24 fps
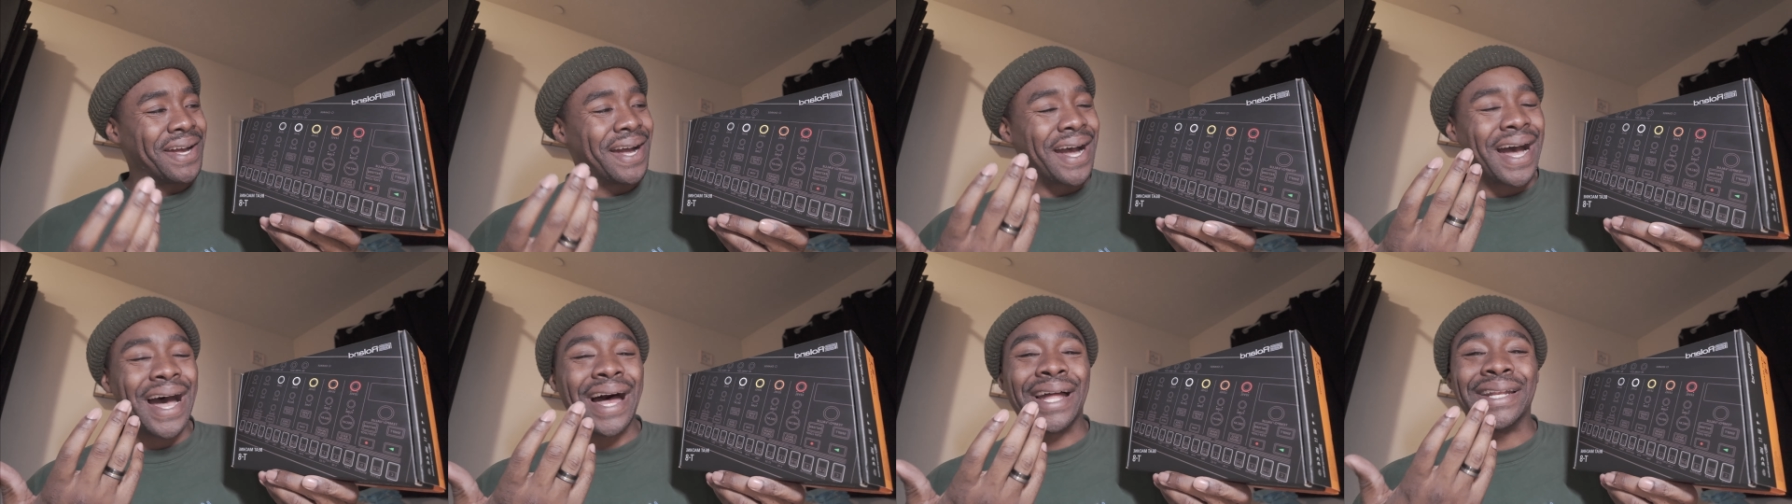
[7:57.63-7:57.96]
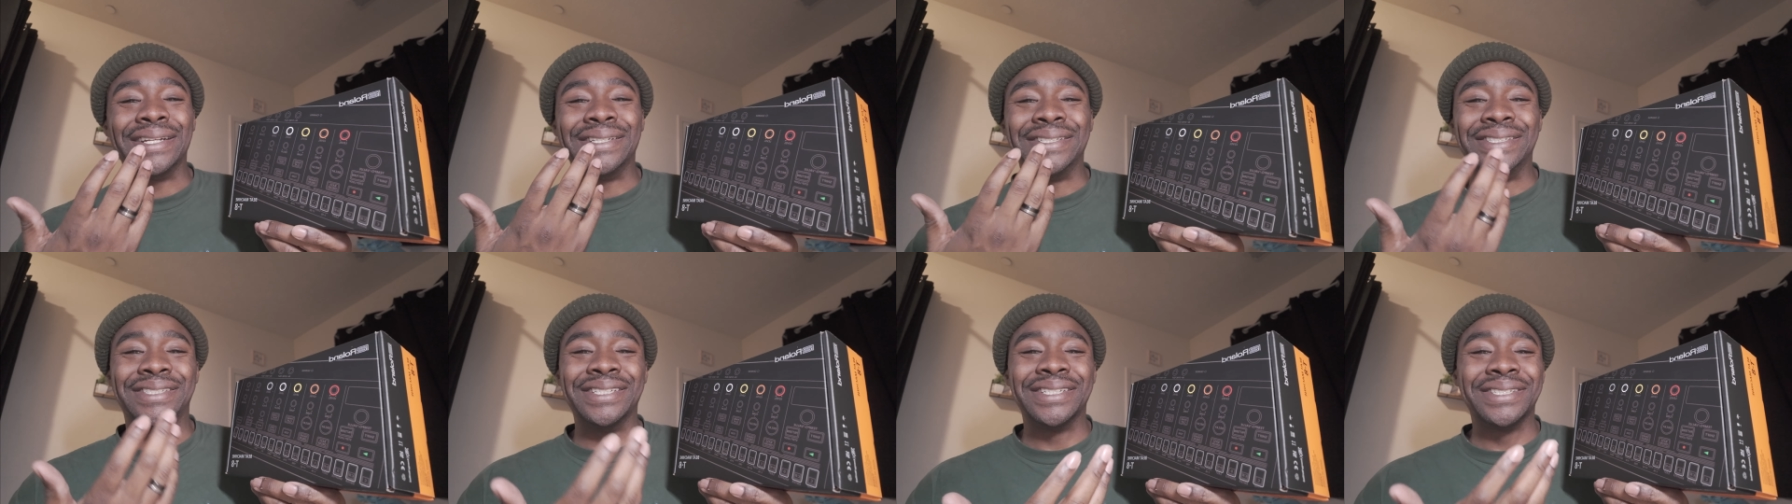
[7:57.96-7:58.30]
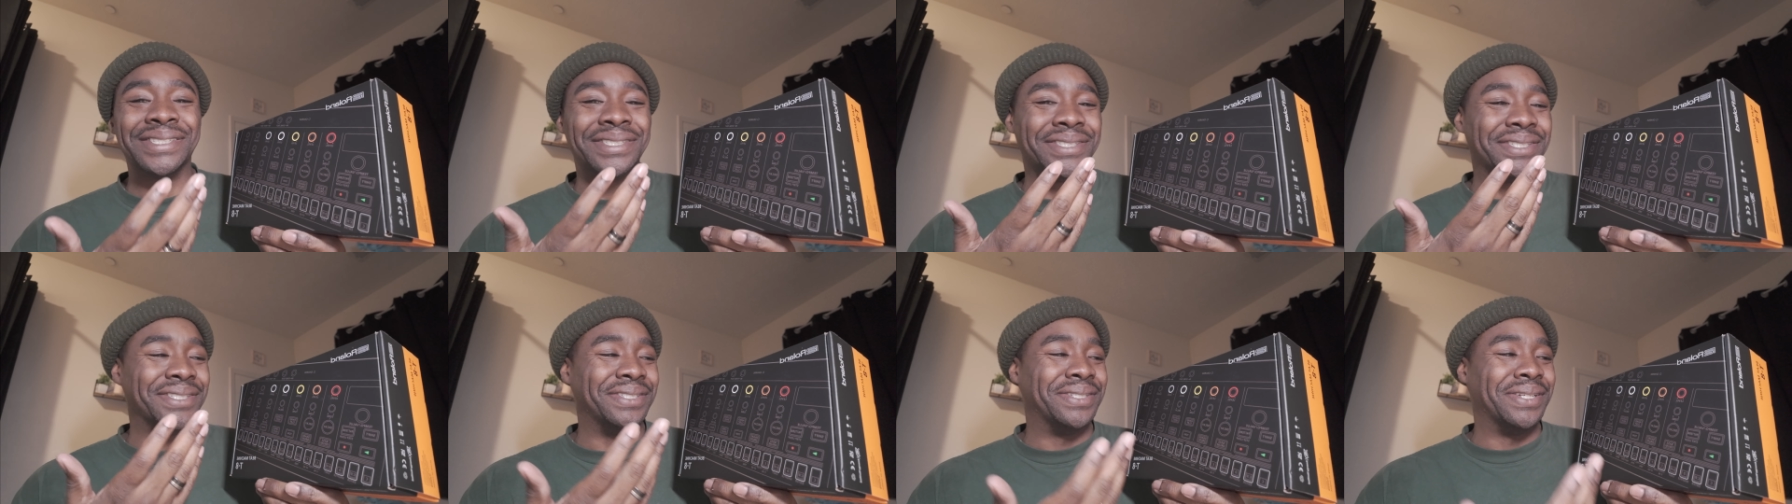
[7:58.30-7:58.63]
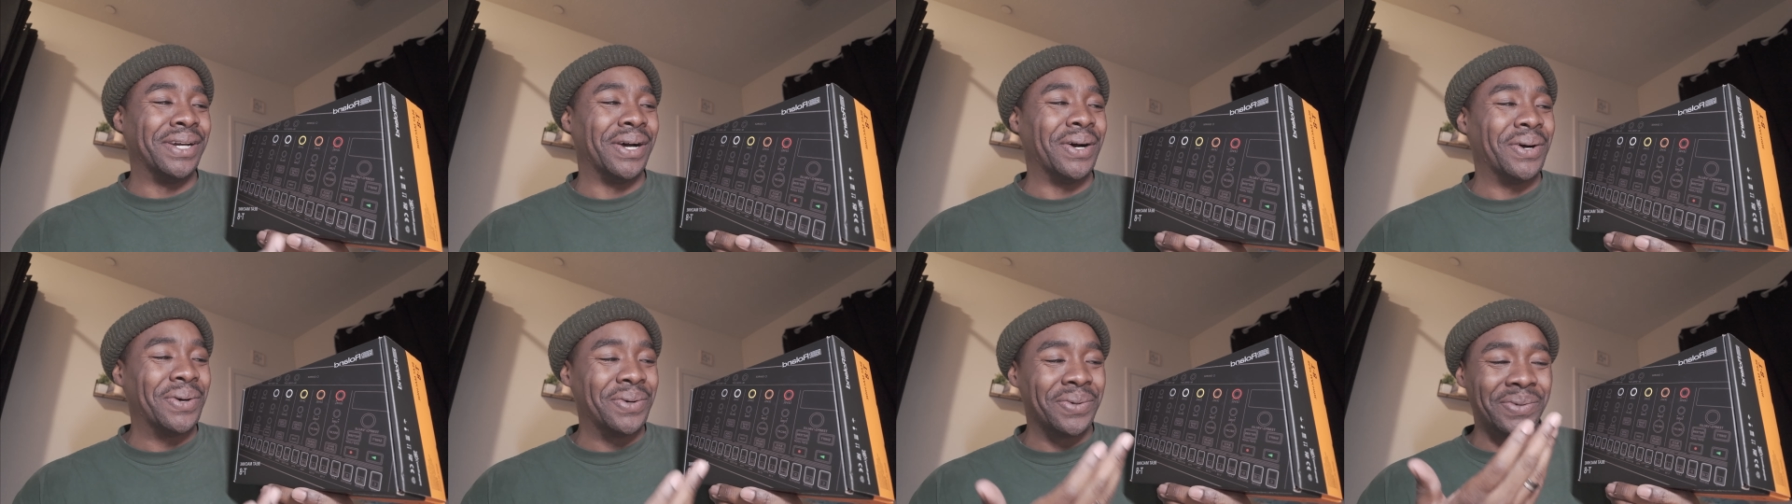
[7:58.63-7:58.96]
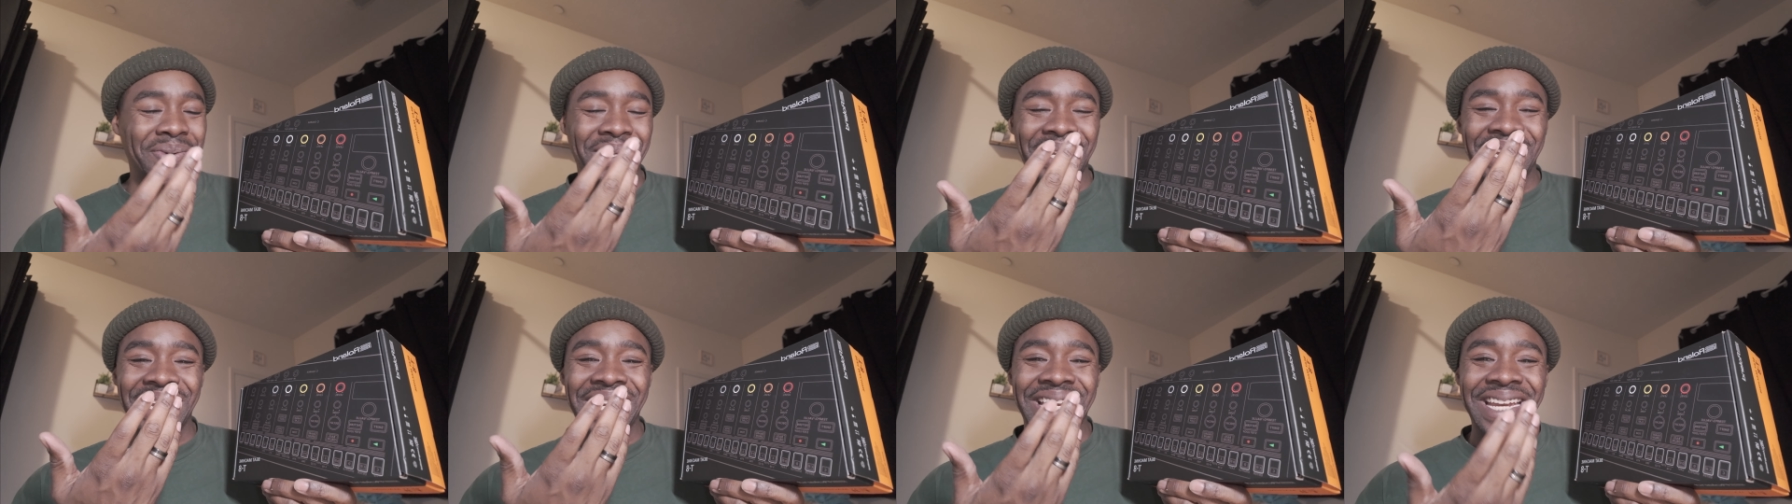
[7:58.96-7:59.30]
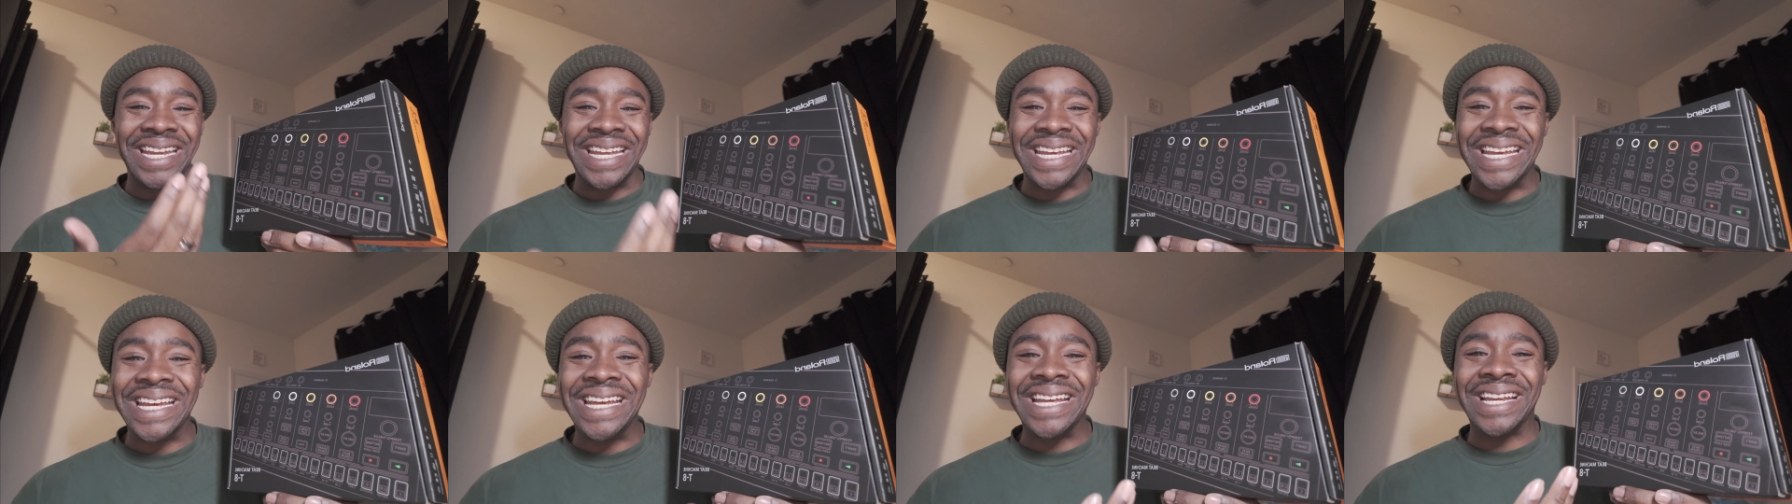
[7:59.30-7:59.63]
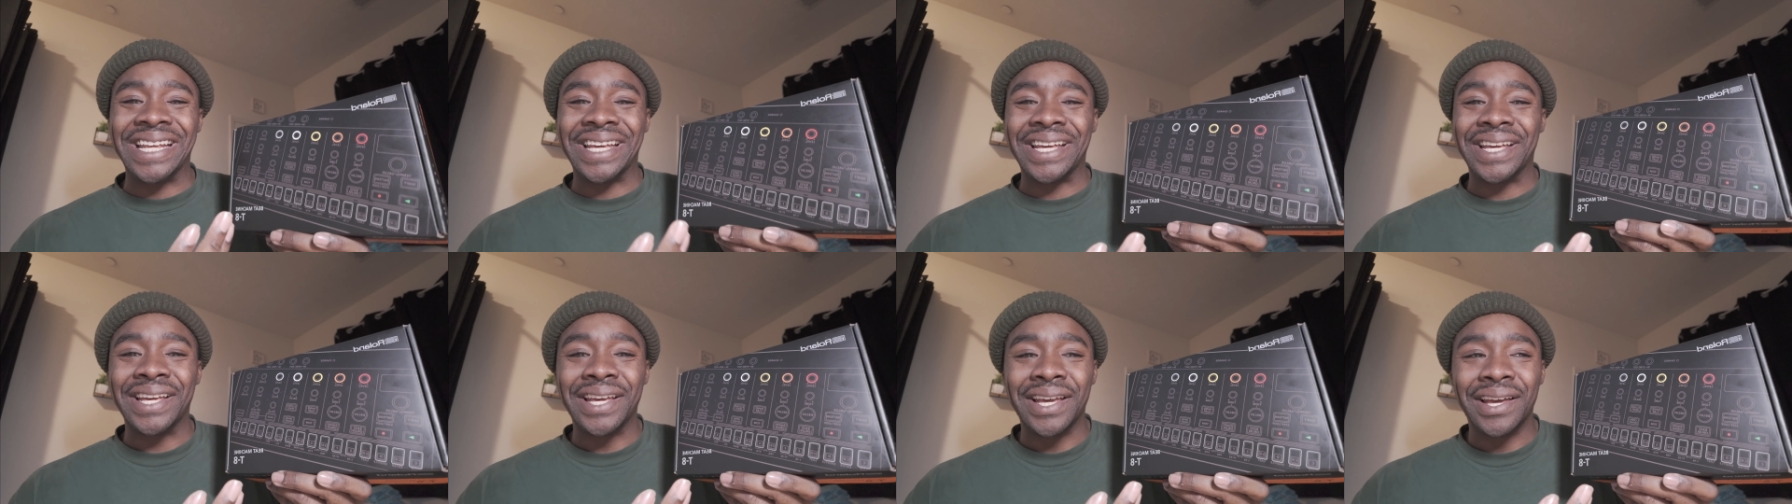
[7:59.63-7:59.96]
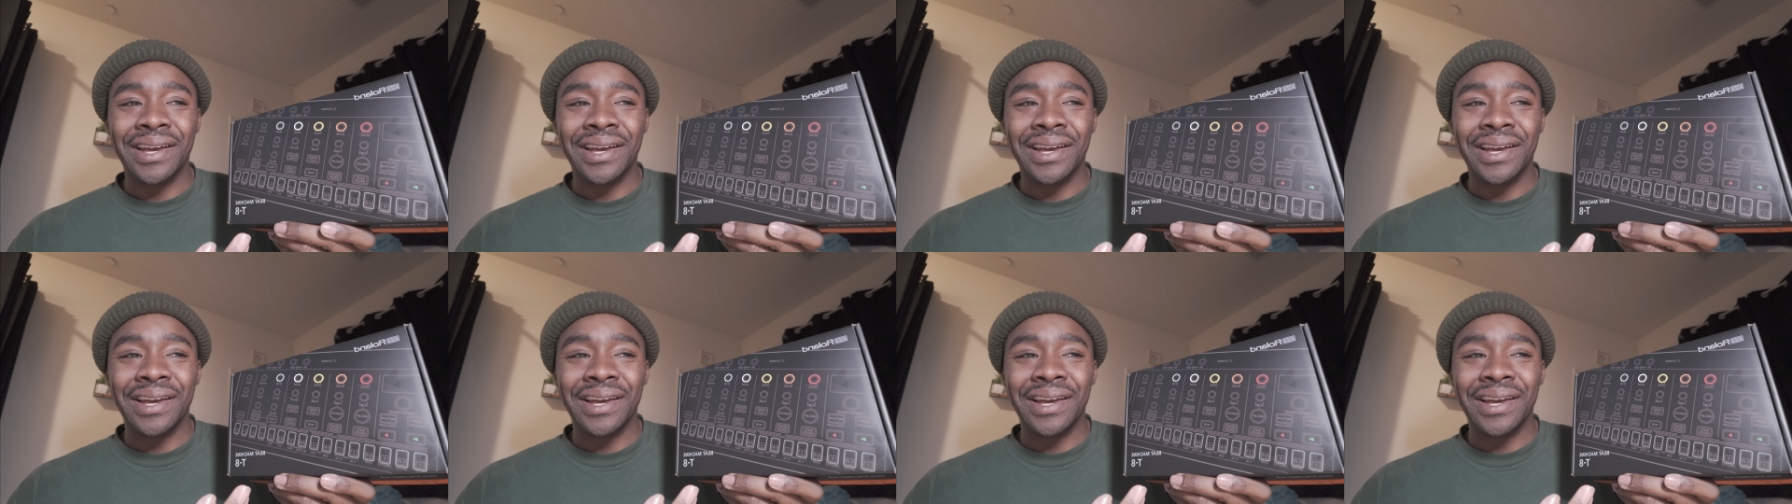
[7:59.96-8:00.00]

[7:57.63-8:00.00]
I just don't need it.